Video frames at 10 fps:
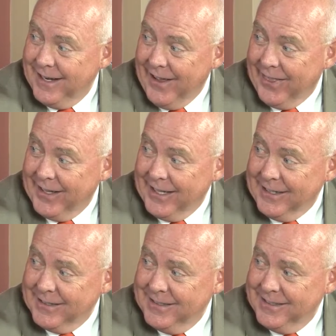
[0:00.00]
I
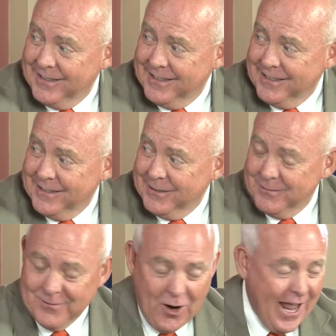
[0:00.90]
think. Forever. Uh,
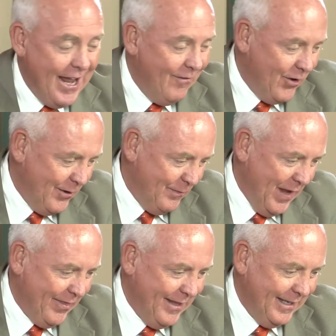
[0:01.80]
forever.
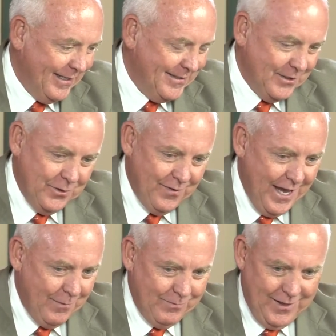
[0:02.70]
I think, Lisa, you've
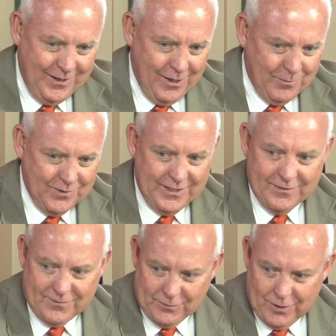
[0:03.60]
had a number of
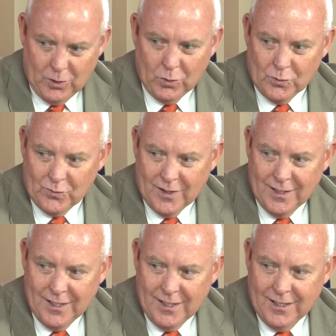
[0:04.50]
different roles.
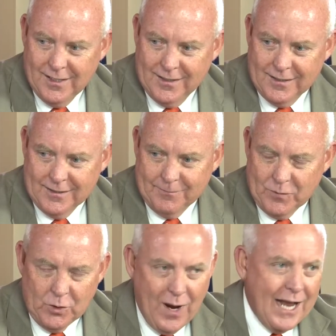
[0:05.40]
Uh,
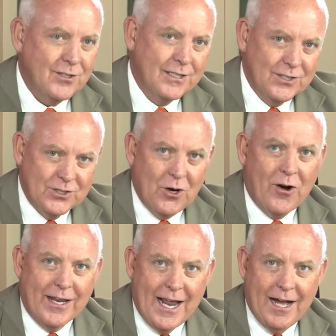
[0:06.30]
you actually
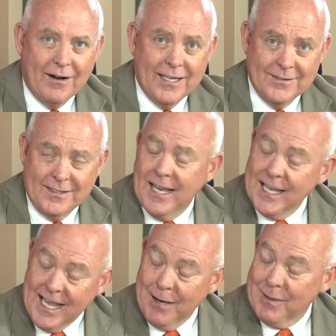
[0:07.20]
started out as a day
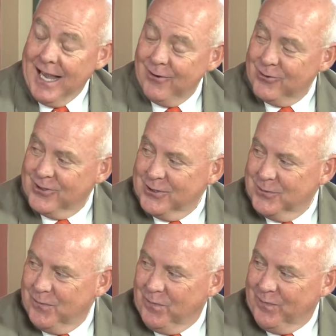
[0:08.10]
camp counselor.
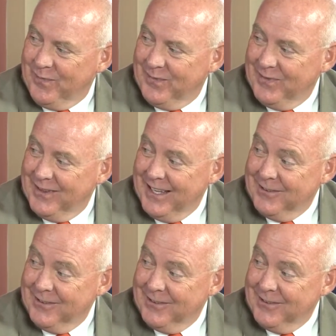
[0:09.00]
That's correct.